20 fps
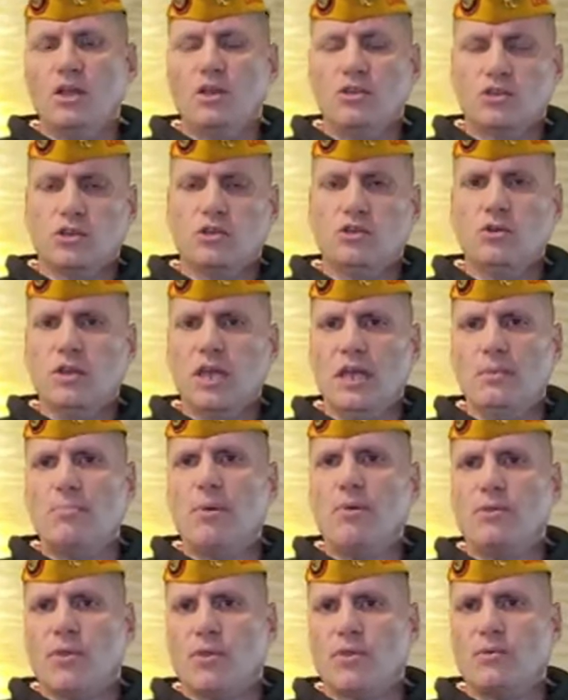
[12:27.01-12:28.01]
So you can
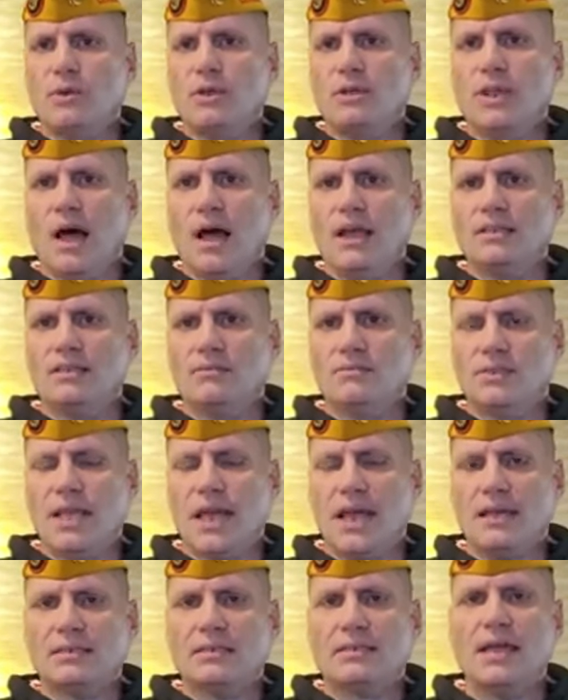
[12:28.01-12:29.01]
put 3 lines of
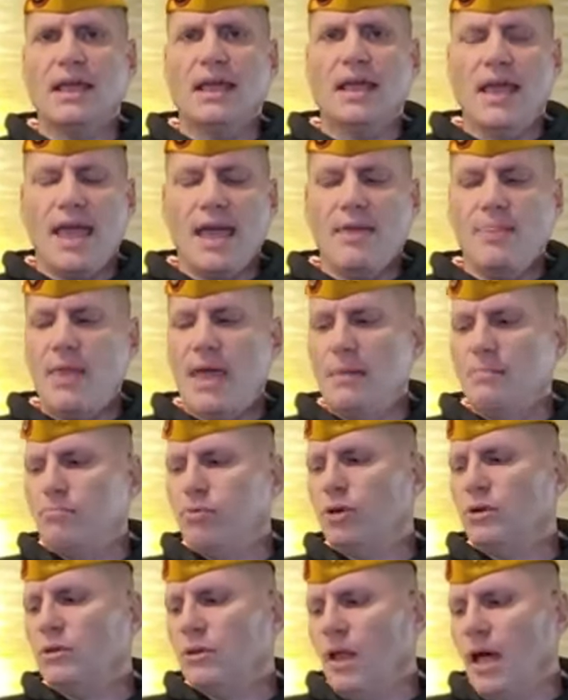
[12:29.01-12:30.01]
text and then
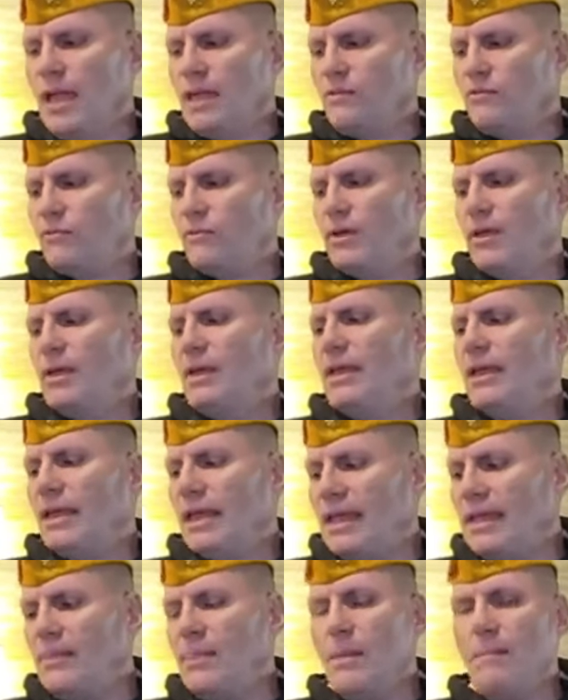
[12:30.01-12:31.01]
put life
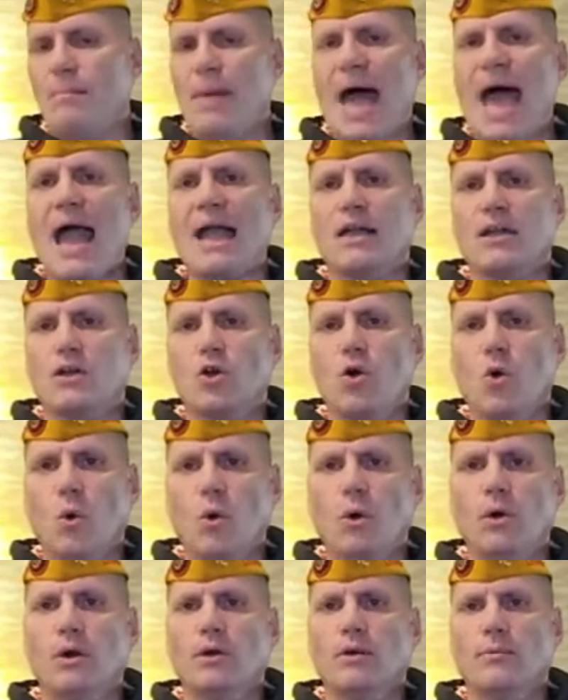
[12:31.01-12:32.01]
in the back
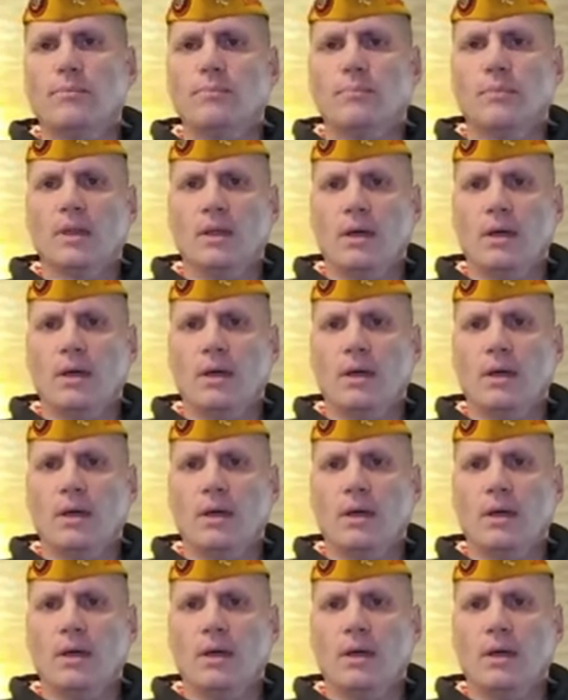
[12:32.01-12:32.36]
corner,